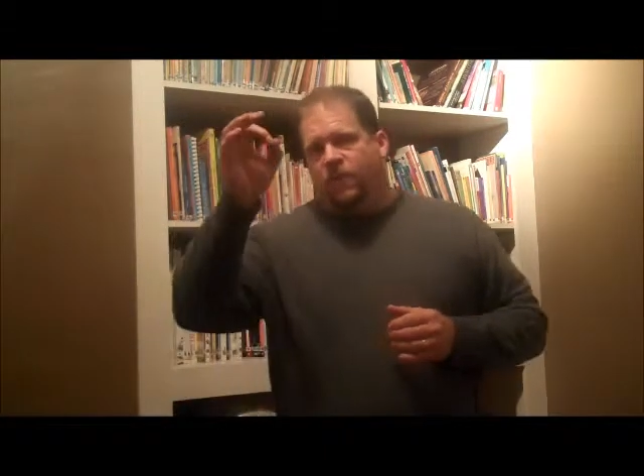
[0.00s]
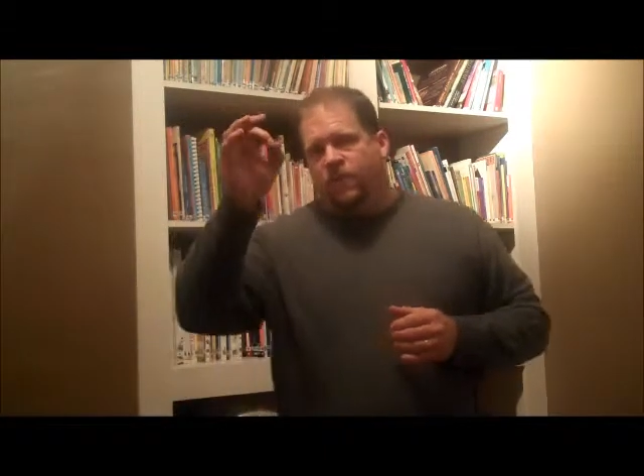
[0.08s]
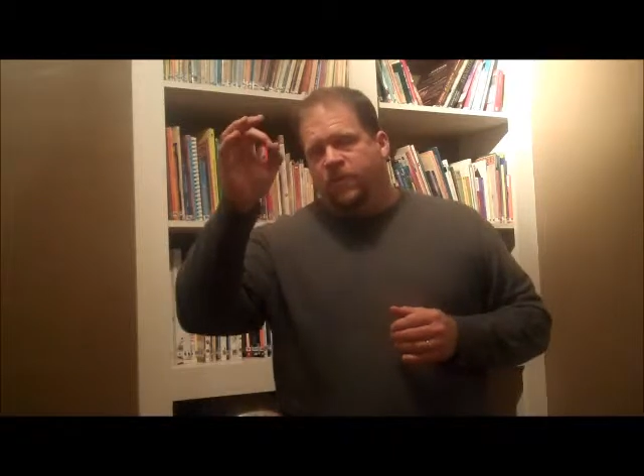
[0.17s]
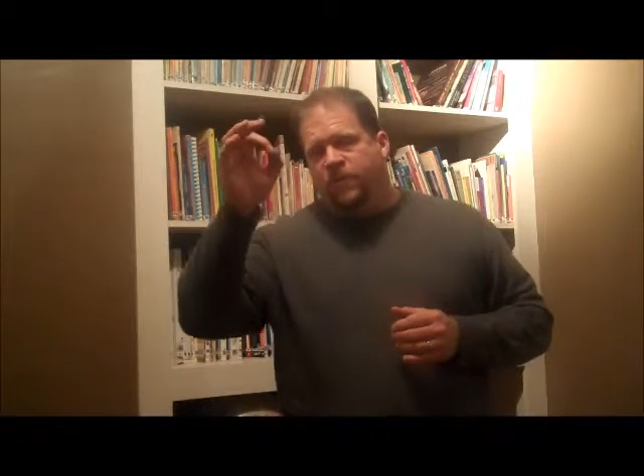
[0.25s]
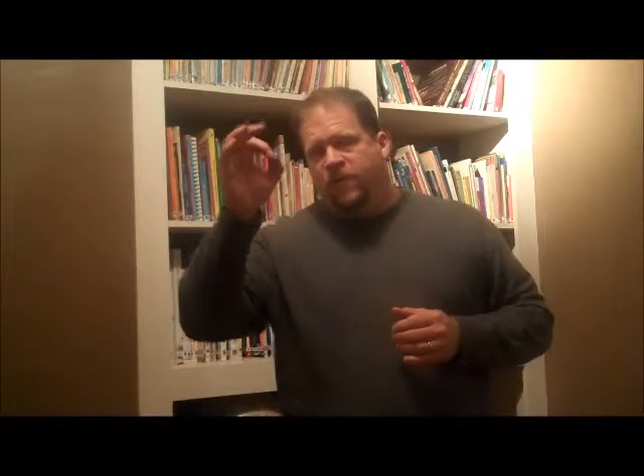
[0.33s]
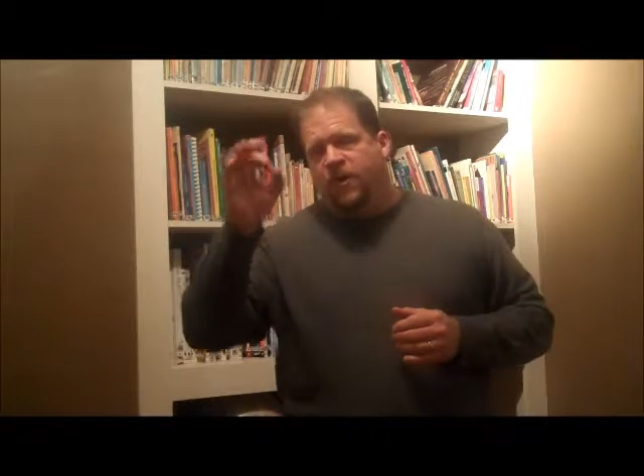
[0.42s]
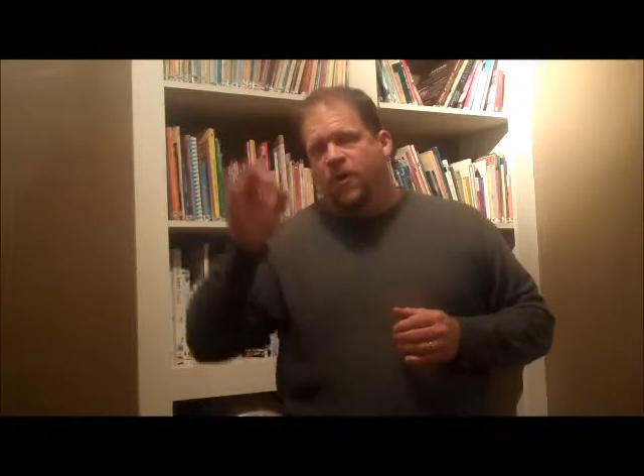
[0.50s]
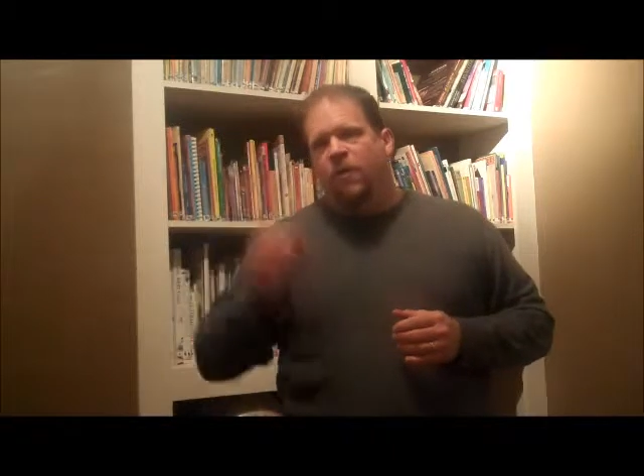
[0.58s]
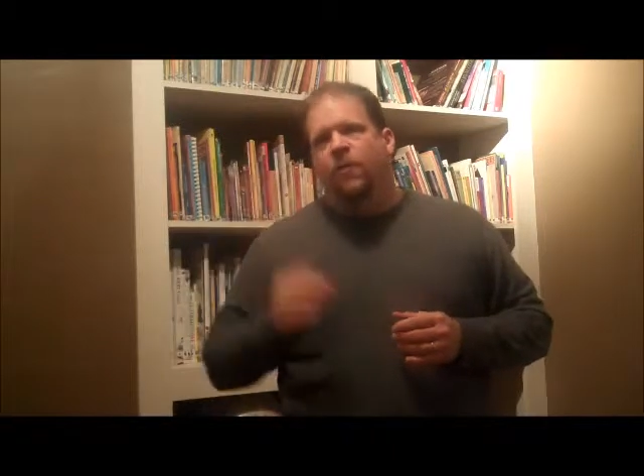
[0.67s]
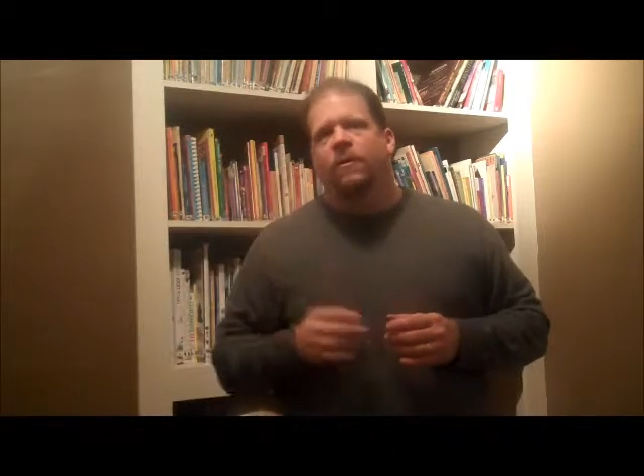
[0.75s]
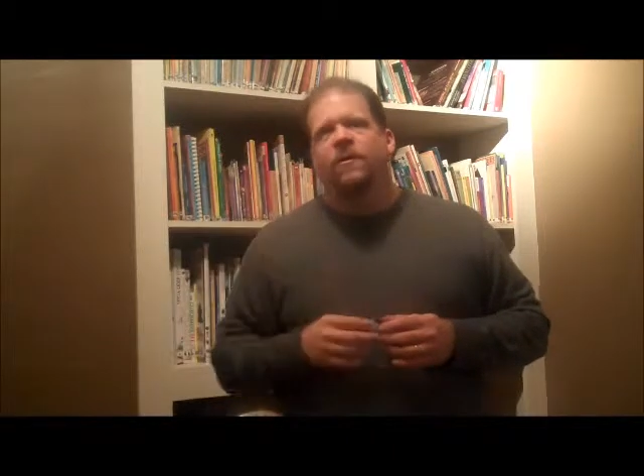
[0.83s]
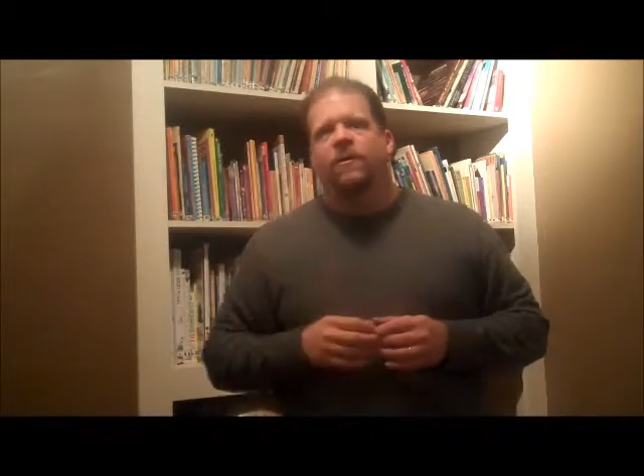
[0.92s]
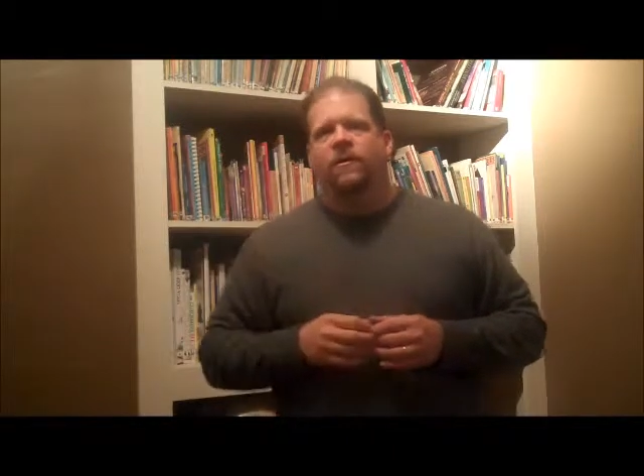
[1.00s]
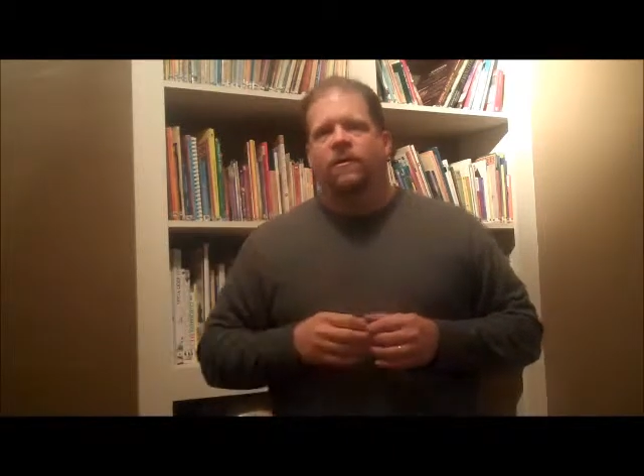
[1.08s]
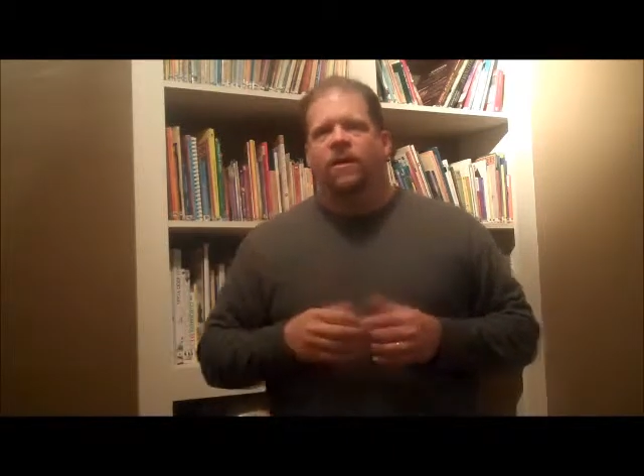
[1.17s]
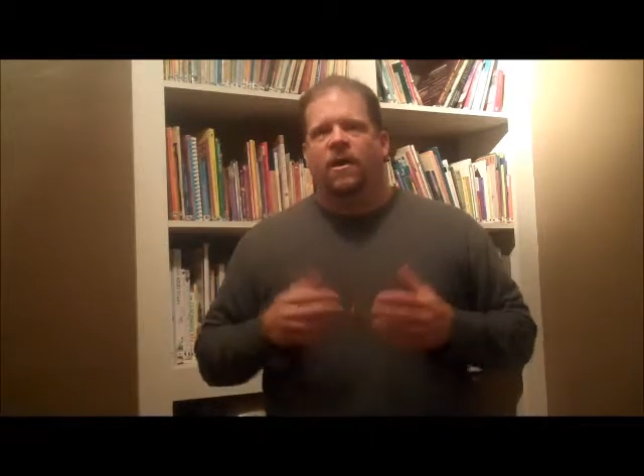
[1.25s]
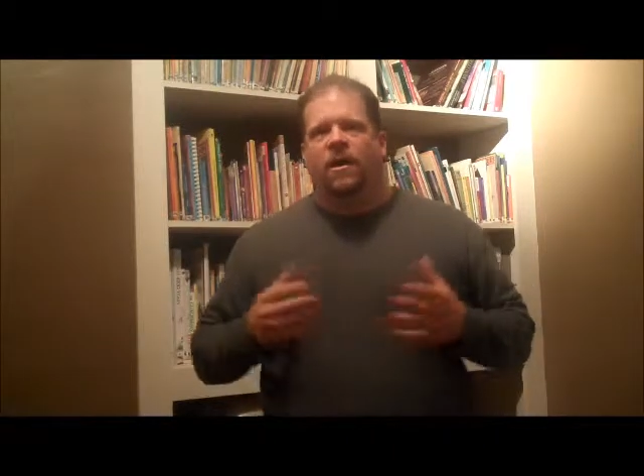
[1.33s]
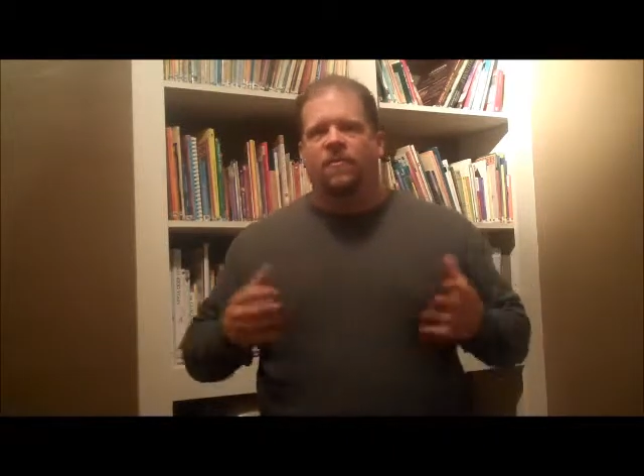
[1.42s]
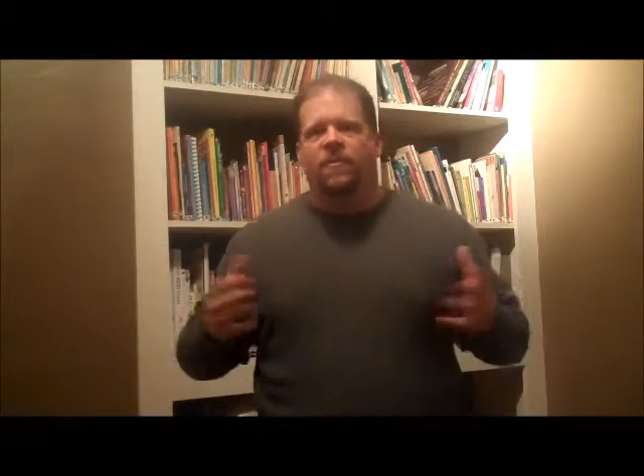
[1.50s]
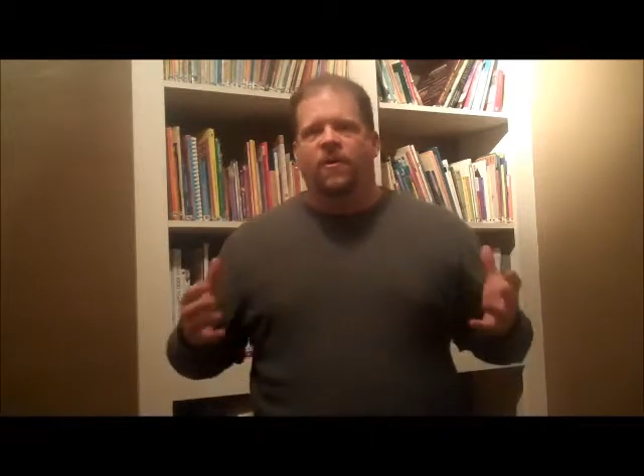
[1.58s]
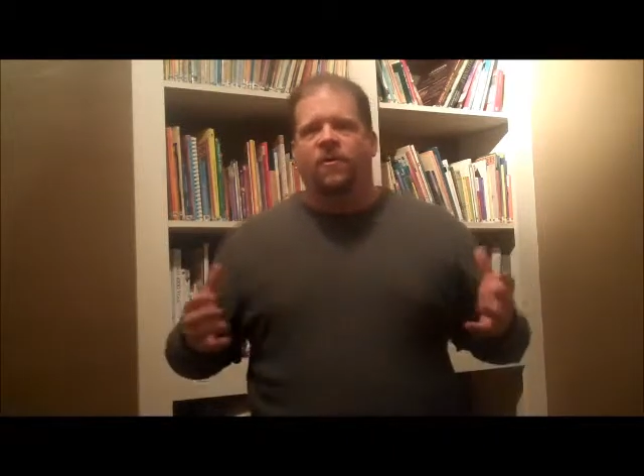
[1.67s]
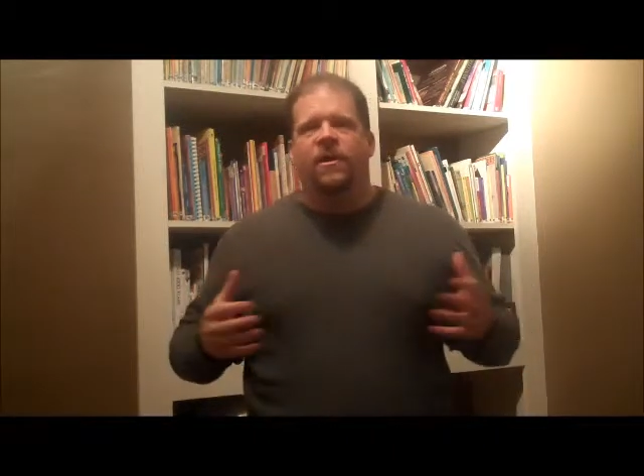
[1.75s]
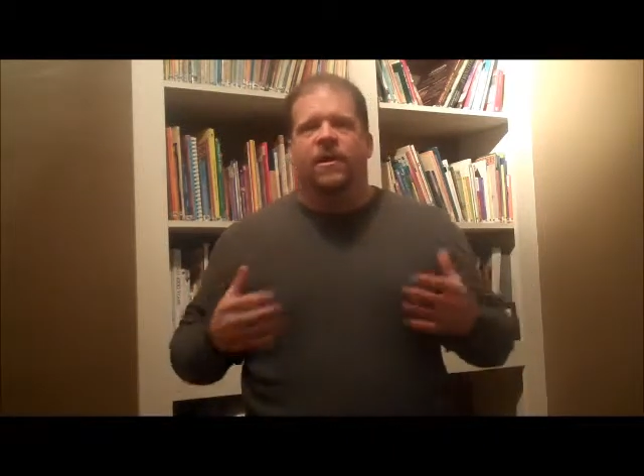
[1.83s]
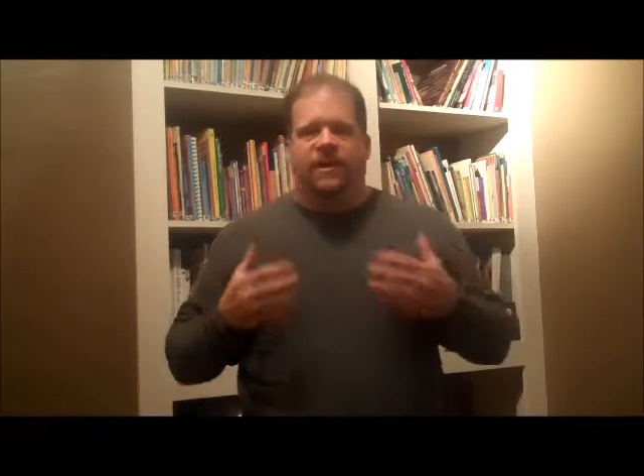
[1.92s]
with the O,
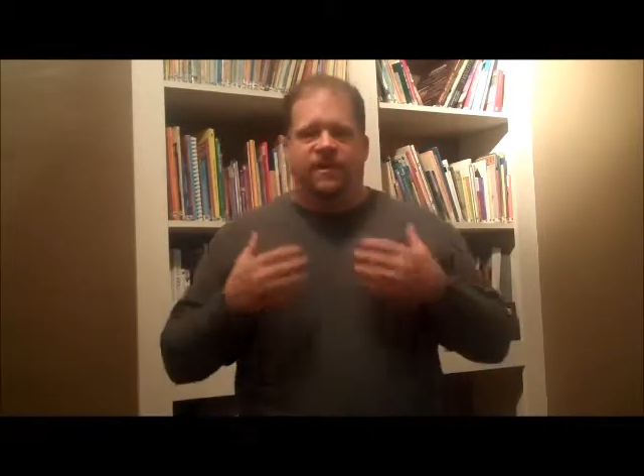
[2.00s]
amo,